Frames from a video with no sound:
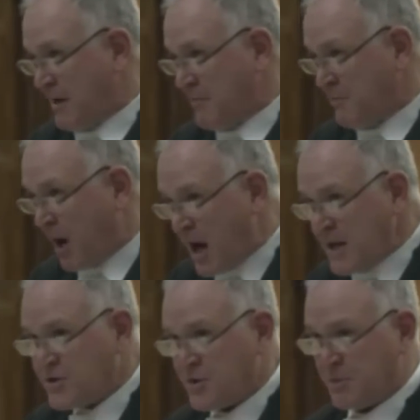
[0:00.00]
my
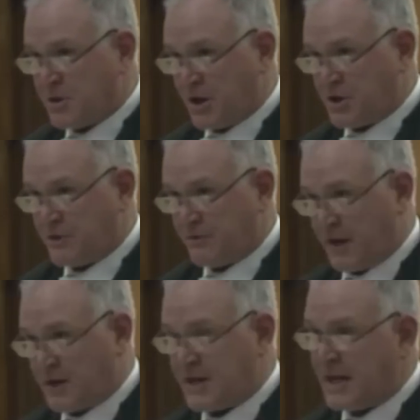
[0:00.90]
interpretation of that
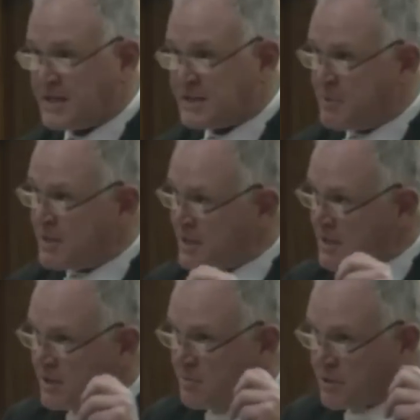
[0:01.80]
is, and that's been the
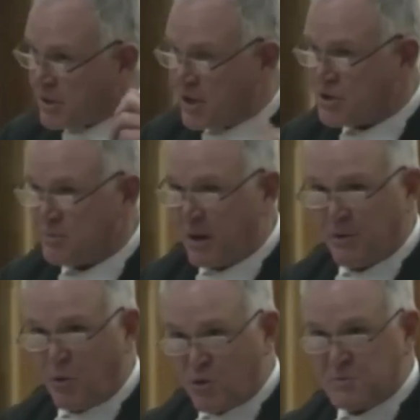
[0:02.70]
interpretation by
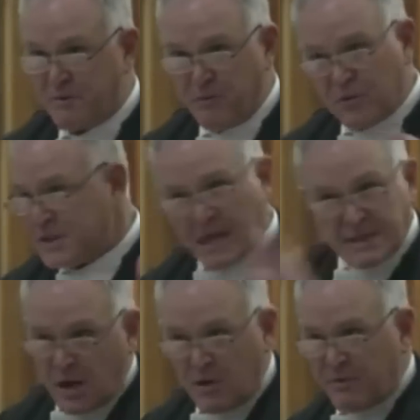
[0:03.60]
courts before, and said that's the
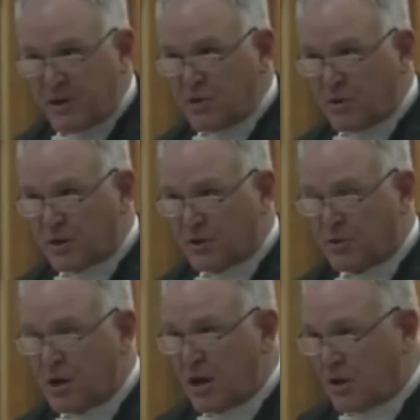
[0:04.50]
only thing you can do.
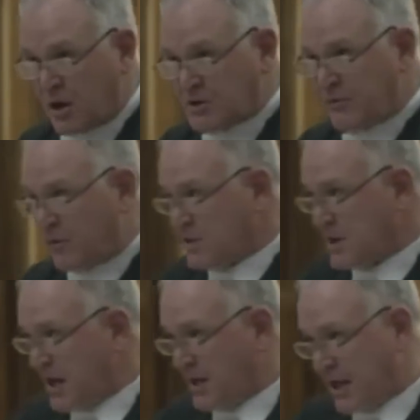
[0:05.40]
Rosenthal
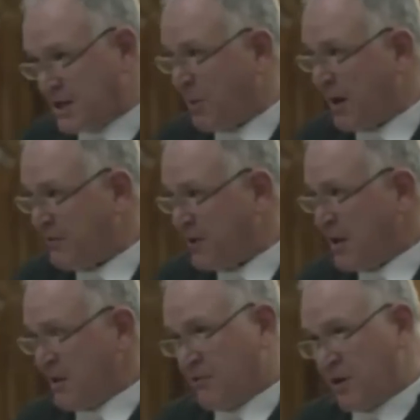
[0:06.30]
say, that's why
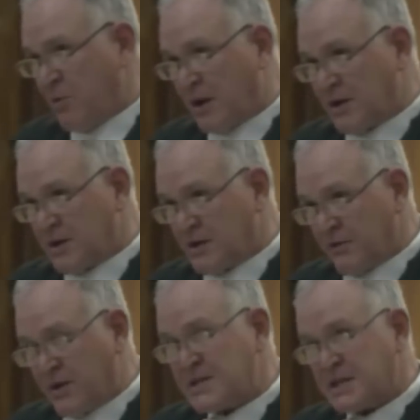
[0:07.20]

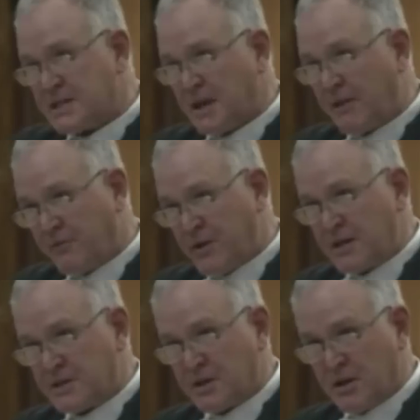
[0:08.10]
3693
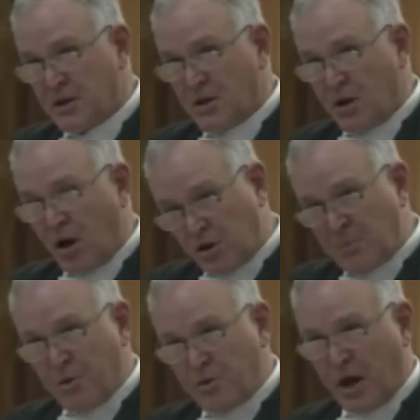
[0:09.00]
is on the
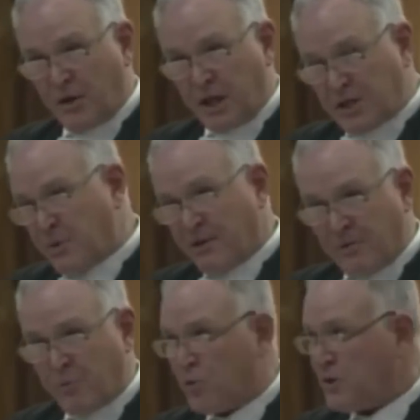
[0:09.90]
book now. That's why they
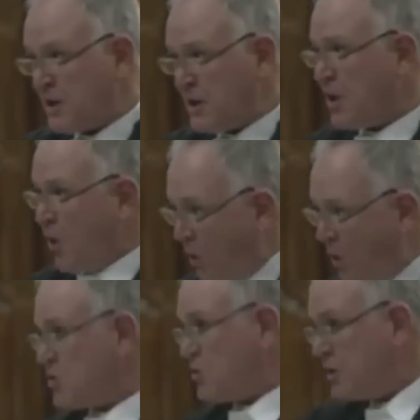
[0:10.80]
brought it in,
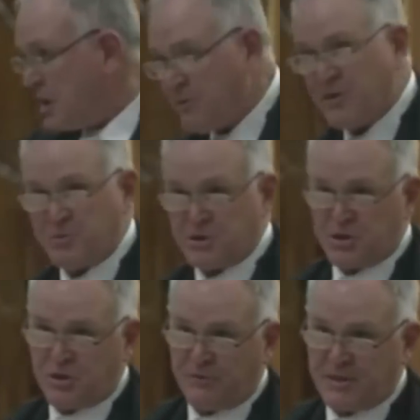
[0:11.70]
also to deal with the position
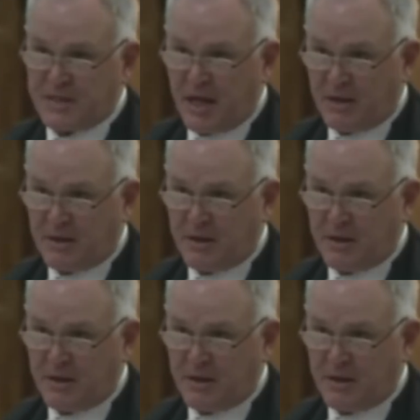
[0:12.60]
of the state.